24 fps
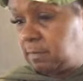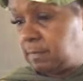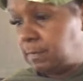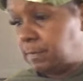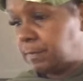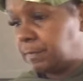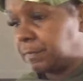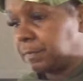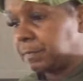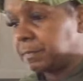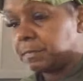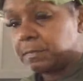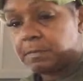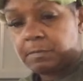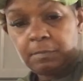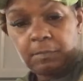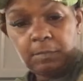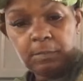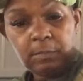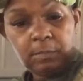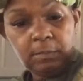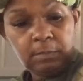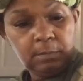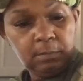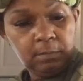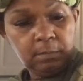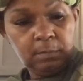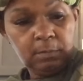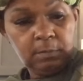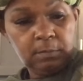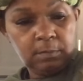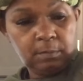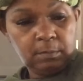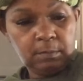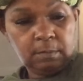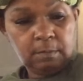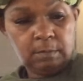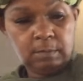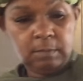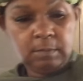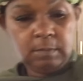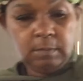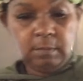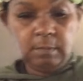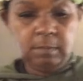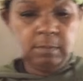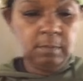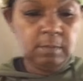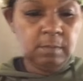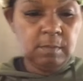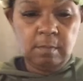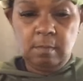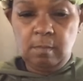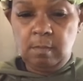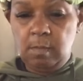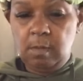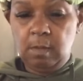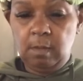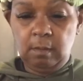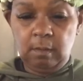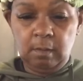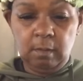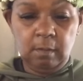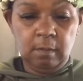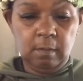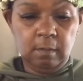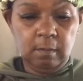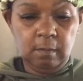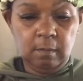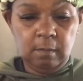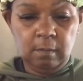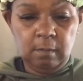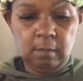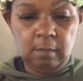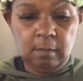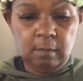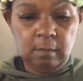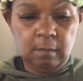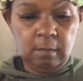No one is speaking in this clip.